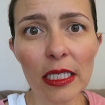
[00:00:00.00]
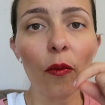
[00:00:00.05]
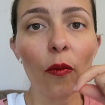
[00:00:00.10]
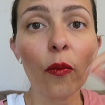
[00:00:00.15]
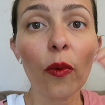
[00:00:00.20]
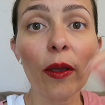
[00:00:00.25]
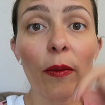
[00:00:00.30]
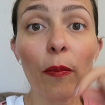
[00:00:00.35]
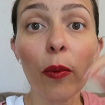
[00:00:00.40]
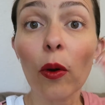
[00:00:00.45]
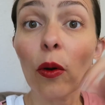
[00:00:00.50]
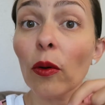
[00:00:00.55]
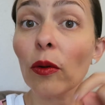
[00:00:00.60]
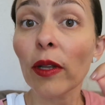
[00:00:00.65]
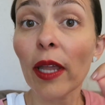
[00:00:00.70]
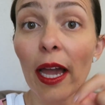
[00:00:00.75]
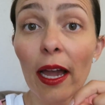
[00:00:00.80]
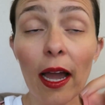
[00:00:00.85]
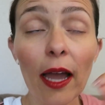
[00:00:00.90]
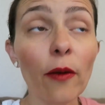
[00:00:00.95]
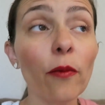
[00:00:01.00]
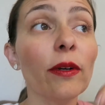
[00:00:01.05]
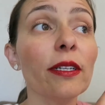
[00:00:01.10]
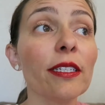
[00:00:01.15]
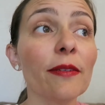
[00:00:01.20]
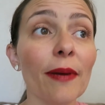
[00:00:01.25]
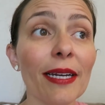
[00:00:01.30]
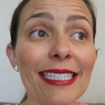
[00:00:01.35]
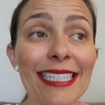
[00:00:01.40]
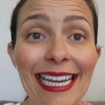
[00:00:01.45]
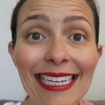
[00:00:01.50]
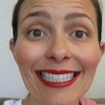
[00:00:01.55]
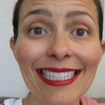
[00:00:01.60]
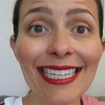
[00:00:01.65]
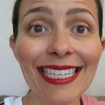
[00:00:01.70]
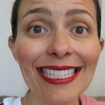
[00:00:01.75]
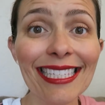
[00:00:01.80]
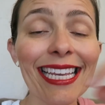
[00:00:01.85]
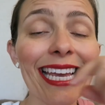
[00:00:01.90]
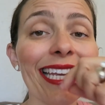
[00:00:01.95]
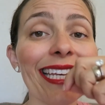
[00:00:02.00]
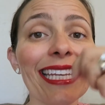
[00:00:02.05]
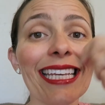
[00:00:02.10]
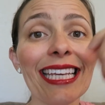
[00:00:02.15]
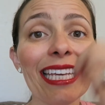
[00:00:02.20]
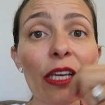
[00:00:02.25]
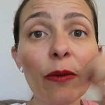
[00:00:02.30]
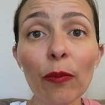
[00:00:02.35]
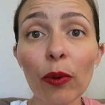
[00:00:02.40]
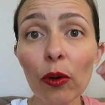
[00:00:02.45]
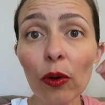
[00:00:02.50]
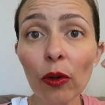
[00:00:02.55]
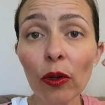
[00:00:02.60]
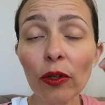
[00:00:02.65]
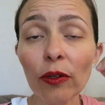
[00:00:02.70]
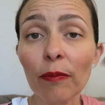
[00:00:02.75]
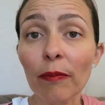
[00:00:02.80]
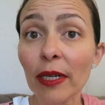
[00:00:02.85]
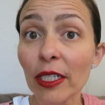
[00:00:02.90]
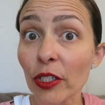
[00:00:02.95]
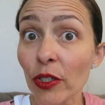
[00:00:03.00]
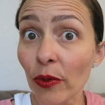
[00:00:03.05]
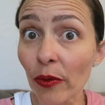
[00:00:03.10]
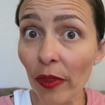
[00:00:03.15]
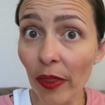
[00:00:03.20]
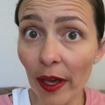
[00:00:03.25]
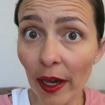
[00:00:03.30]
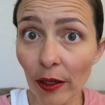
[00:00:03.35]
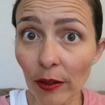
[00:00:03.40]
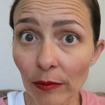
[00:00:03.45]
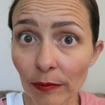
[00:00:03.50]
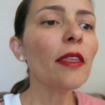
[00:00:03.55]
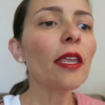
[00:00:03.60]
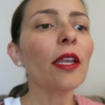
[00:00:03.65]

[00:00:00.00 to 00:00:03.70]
I went to my dentist and he pulled my tooth out.